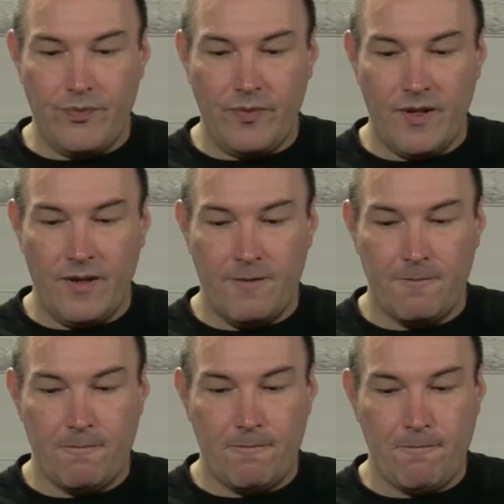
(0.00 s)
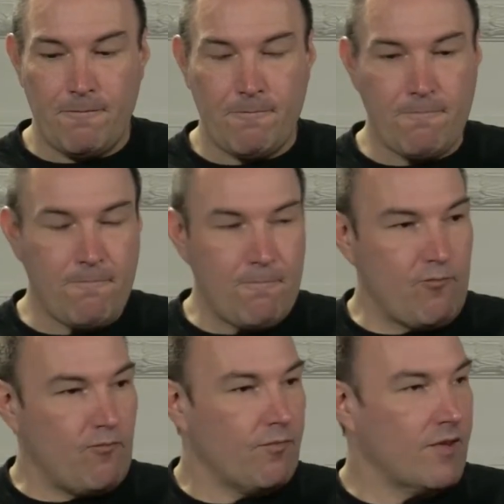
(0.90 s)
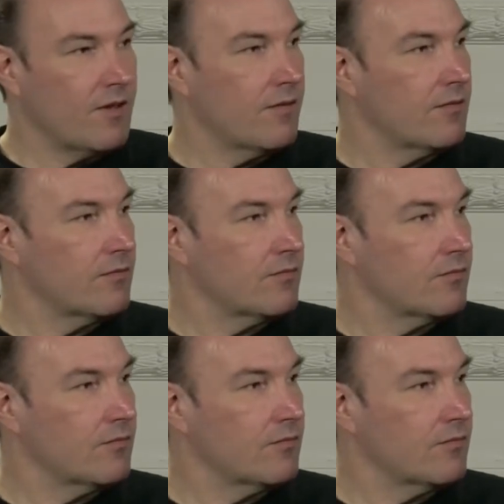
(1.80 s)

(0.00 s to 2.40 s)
for a project with the Vox